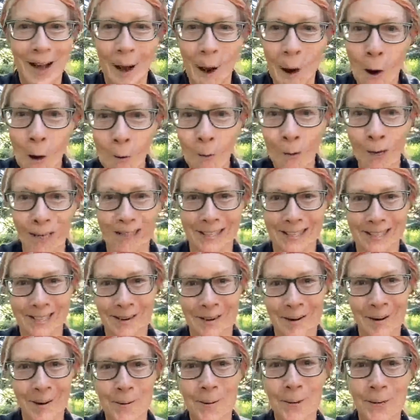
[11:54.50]
always
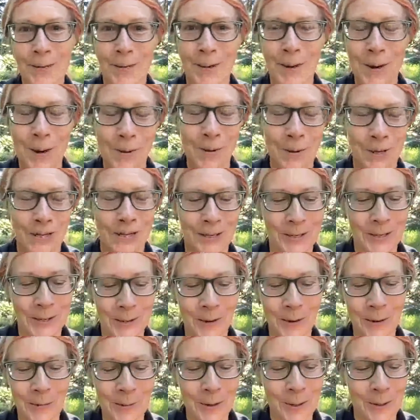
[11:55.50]
always always
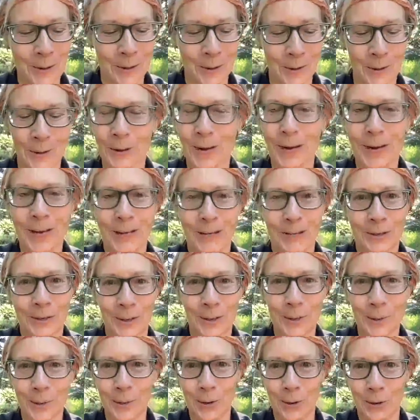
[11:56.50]
start with your
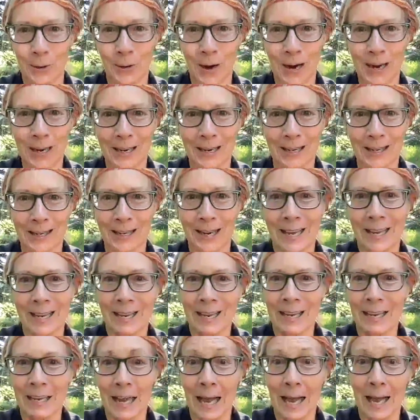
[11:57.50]
start with your tracking
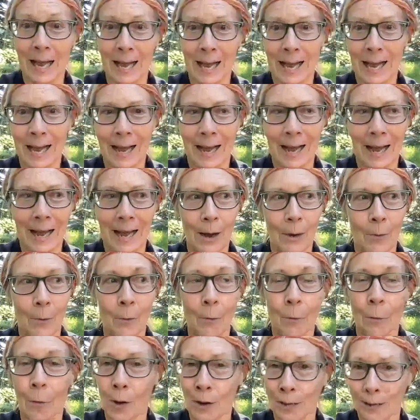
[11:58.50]
like
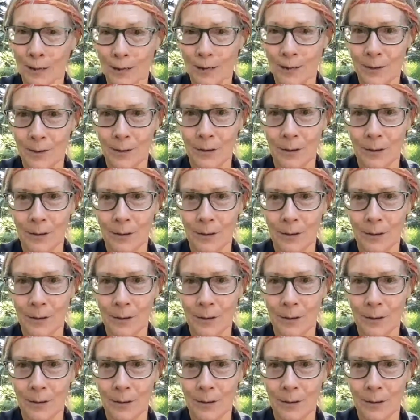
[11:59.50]
what can you